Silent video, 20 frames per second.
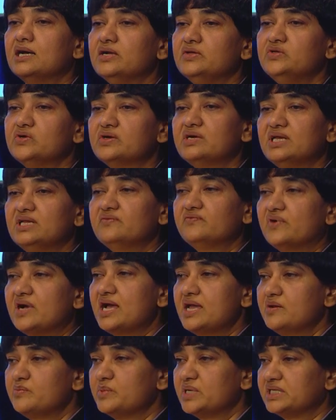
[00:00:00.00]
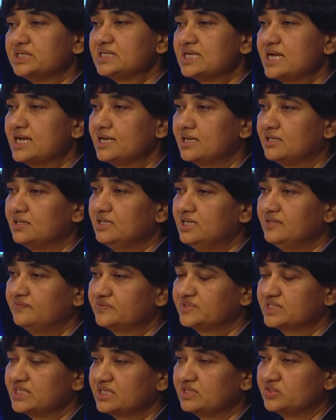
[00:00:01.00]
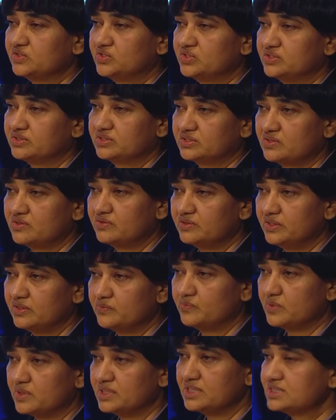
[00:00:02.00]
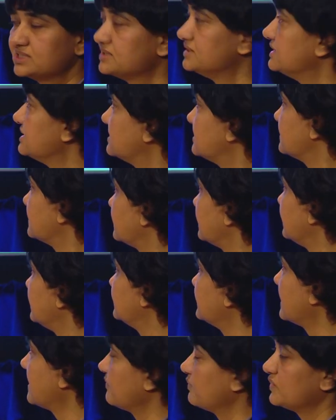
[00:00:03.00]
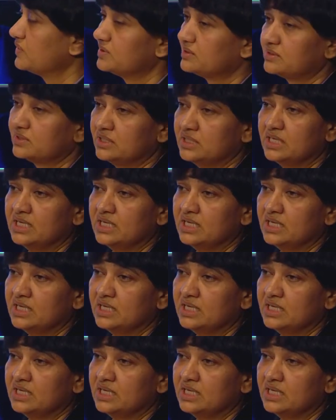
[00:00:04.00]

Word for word: Your environment ha leaves signatures on your voice. This is an example.